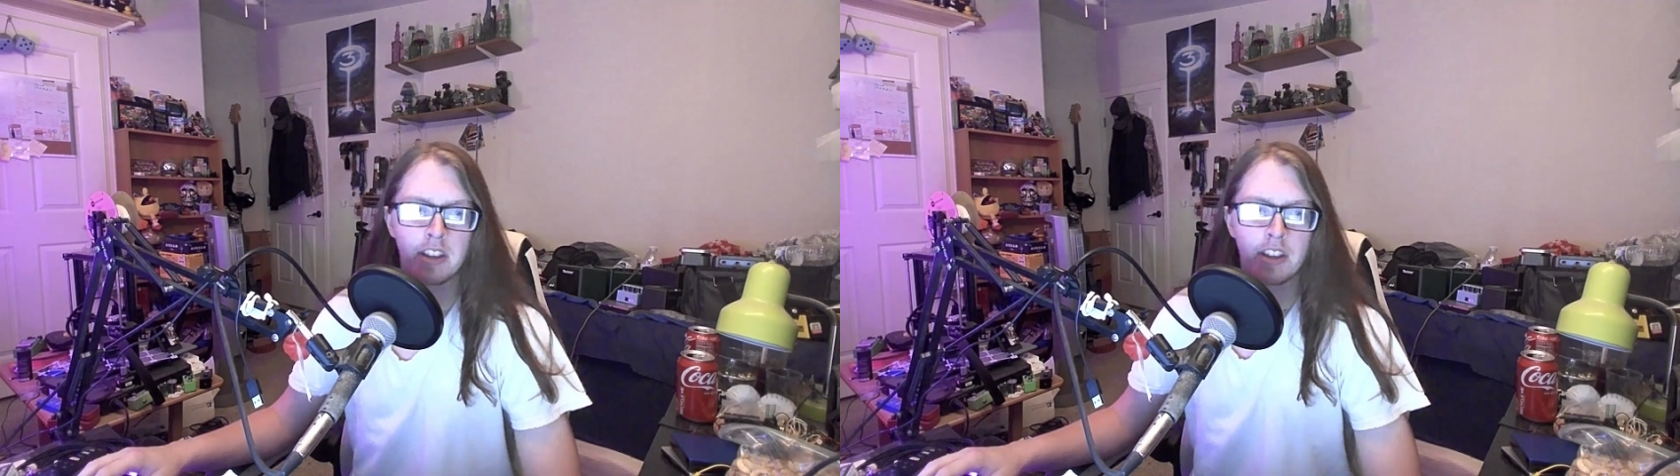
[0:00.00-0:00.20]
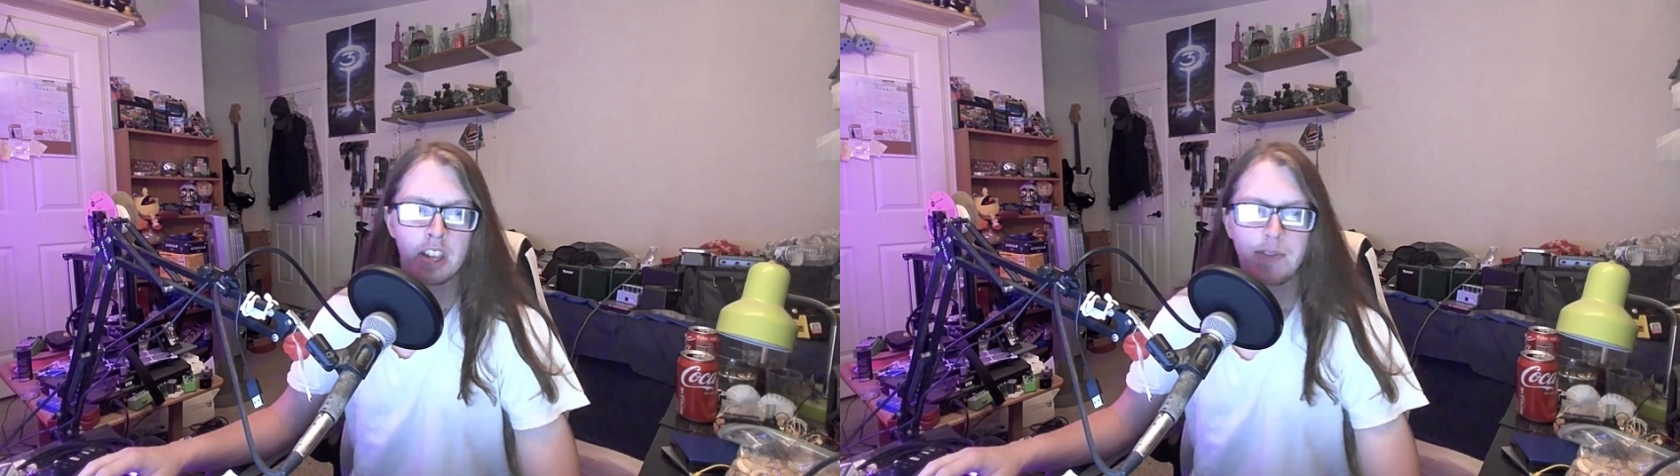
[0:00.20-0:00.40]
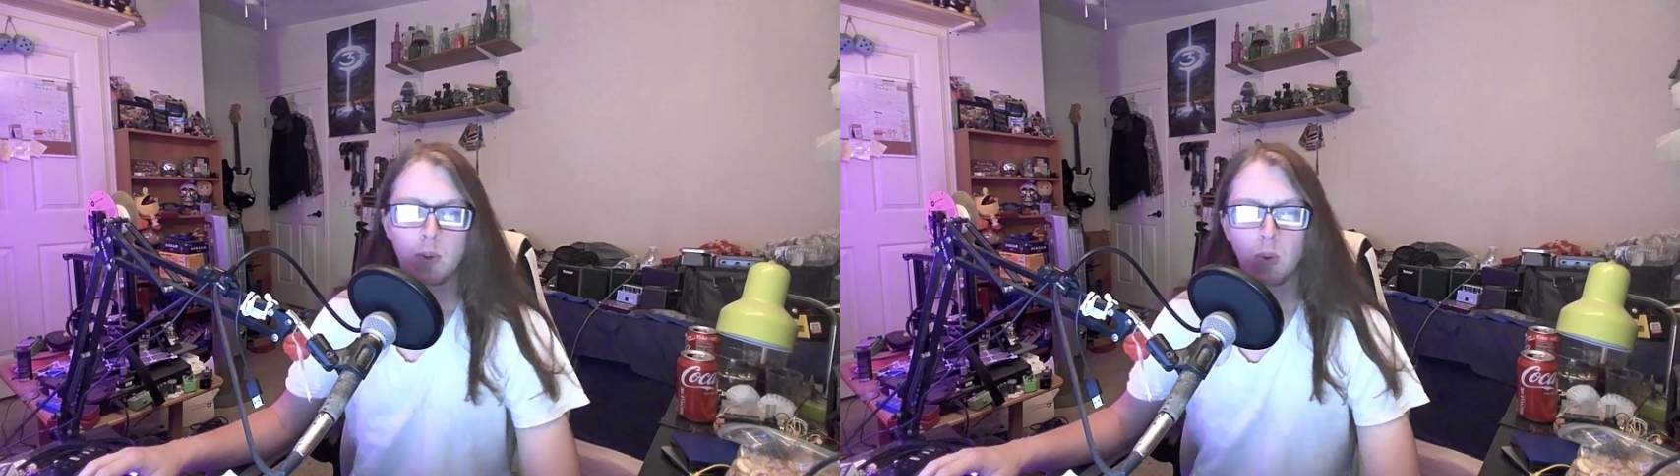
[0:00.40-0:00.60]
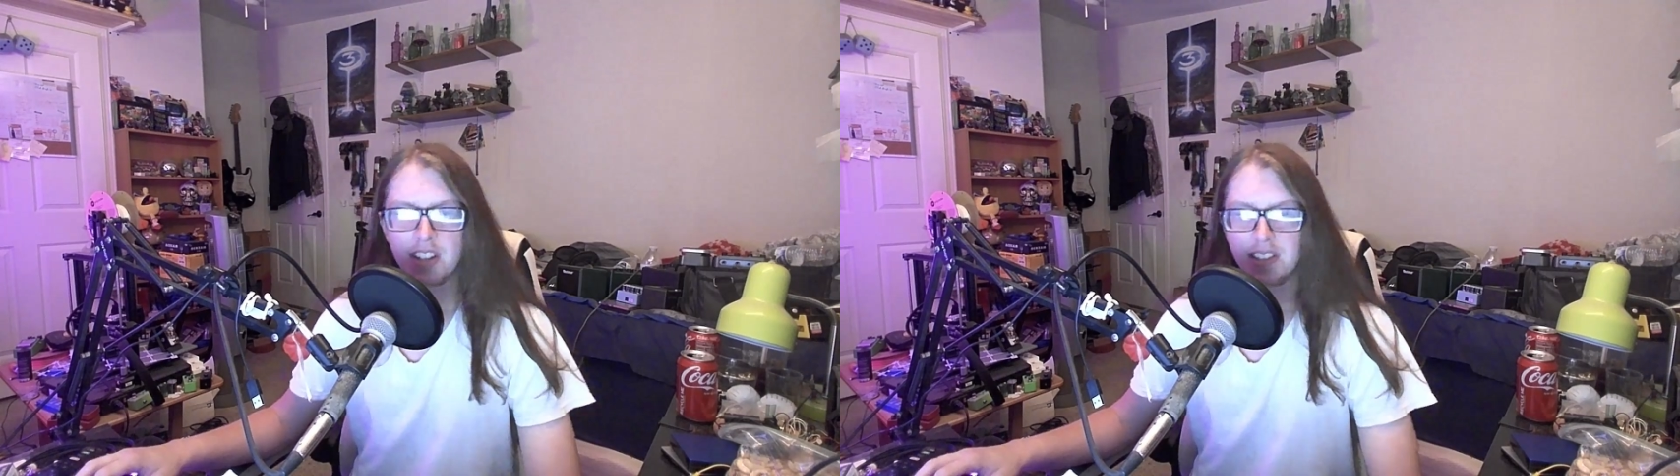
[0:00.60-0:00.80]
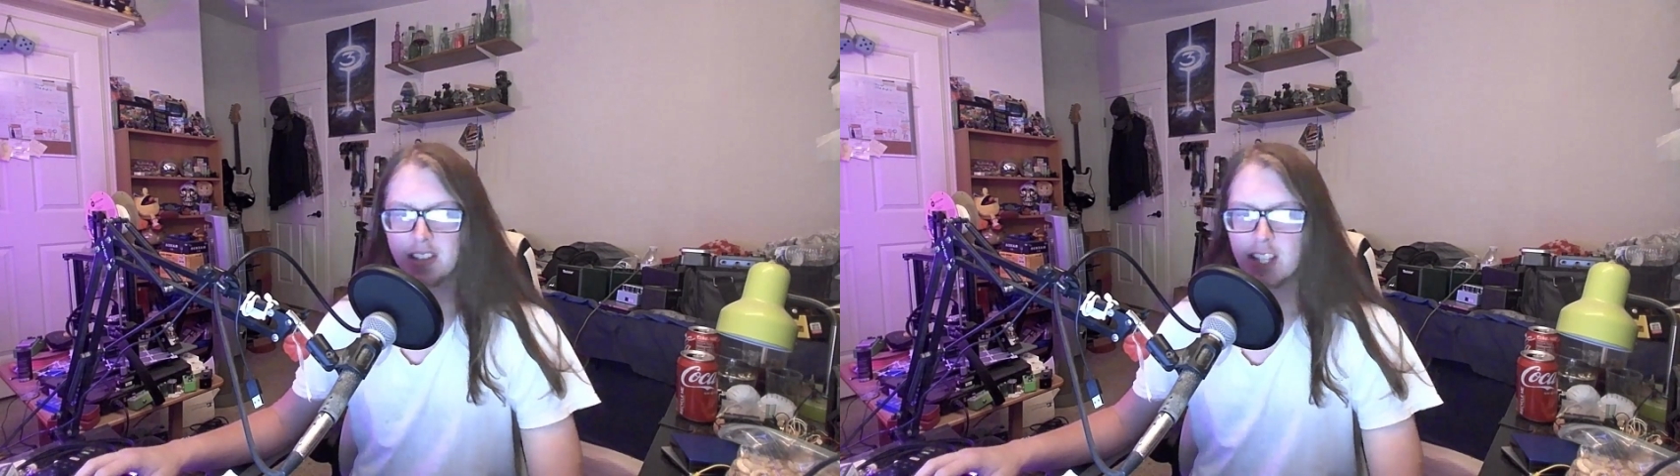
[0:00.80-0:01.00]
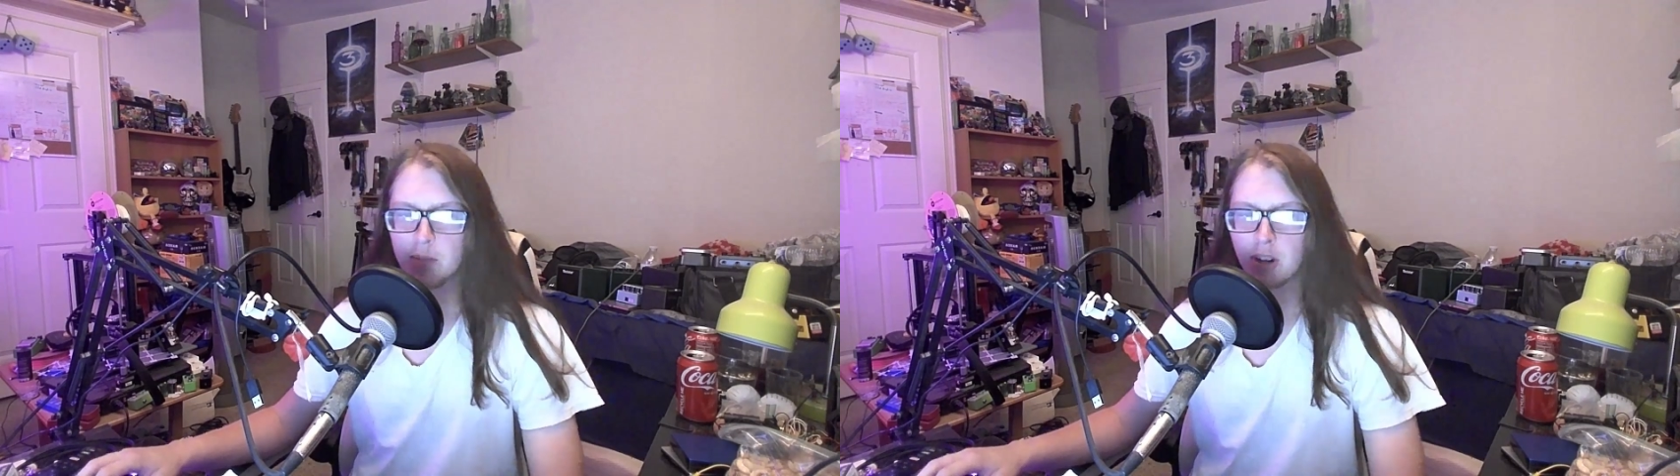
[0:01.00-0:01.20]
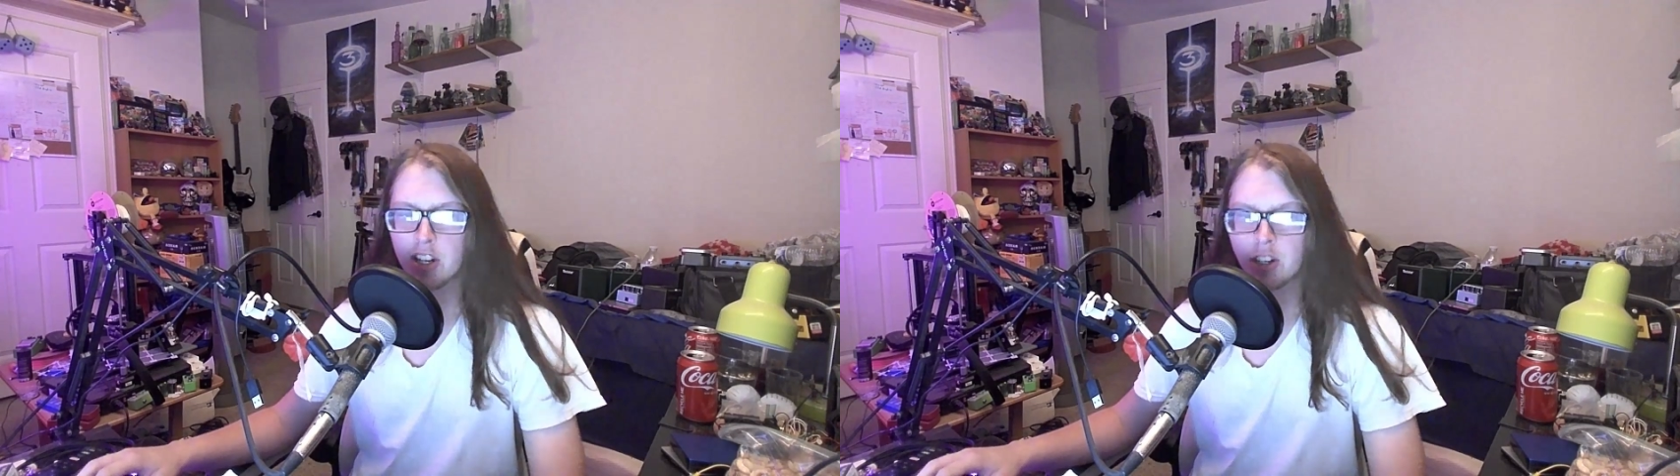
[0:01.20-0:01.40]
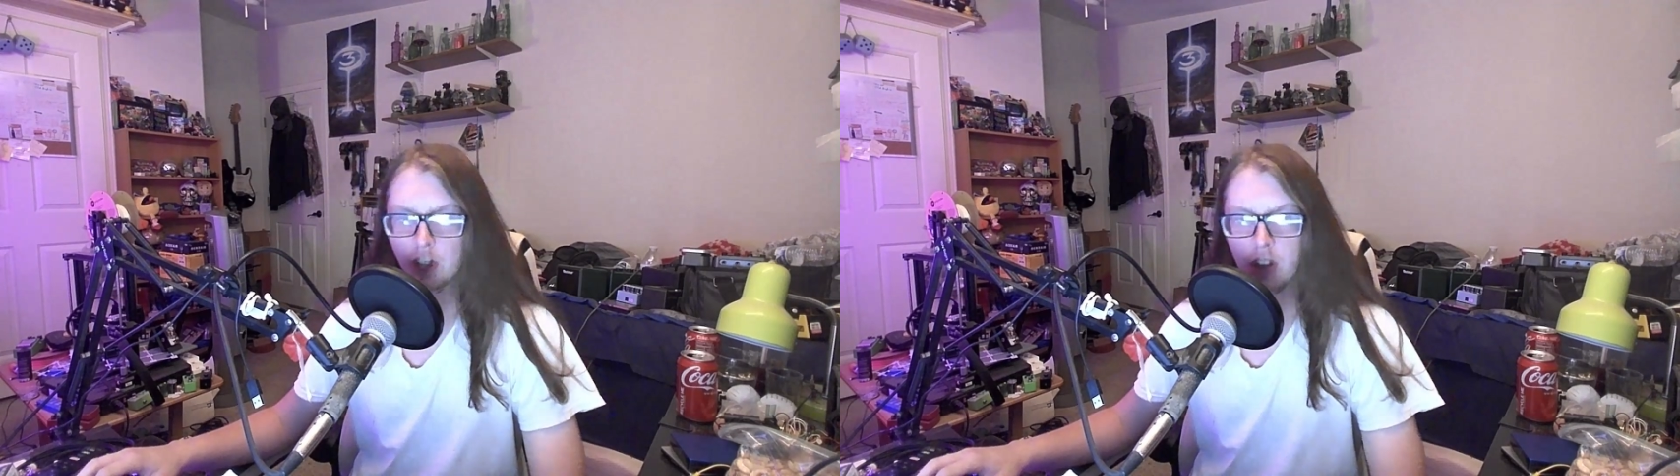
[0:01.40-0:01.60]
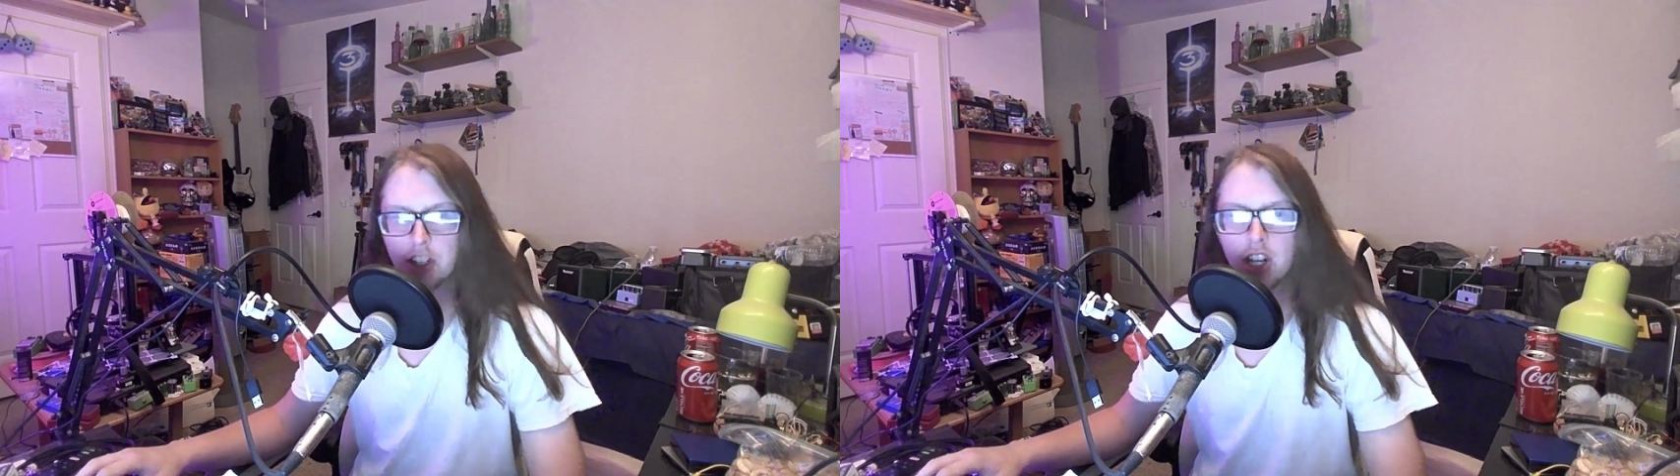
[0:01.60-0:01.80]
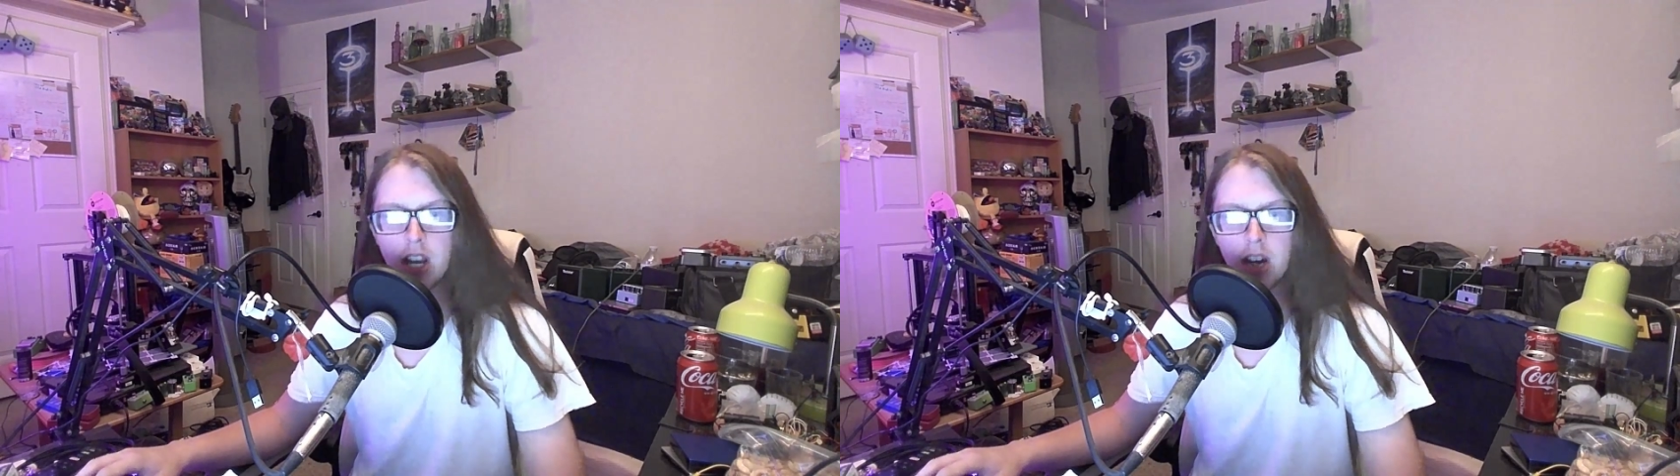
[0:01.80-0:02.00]
If you want to see these printers on the
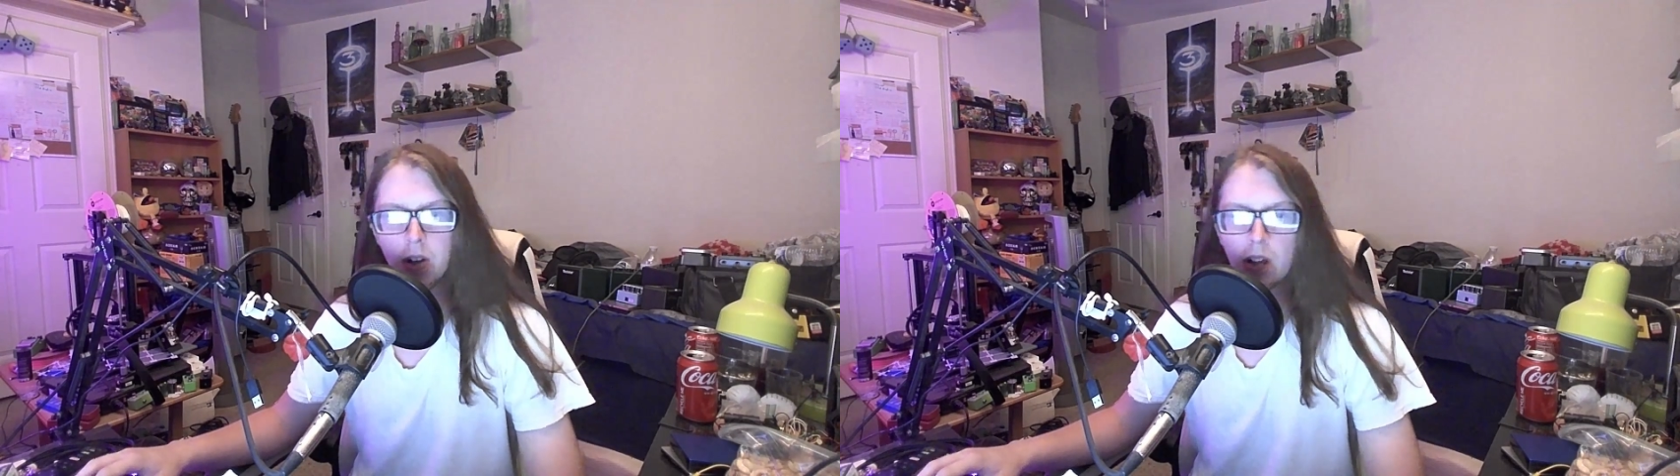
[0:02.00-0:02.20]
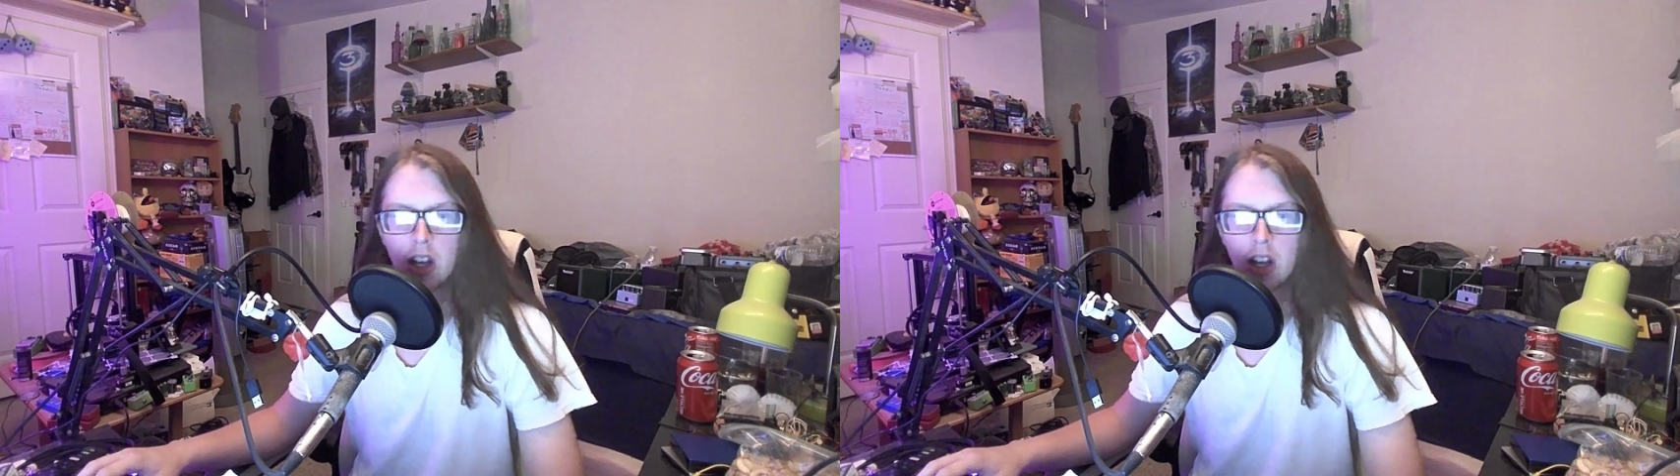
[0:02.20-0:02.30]
channel,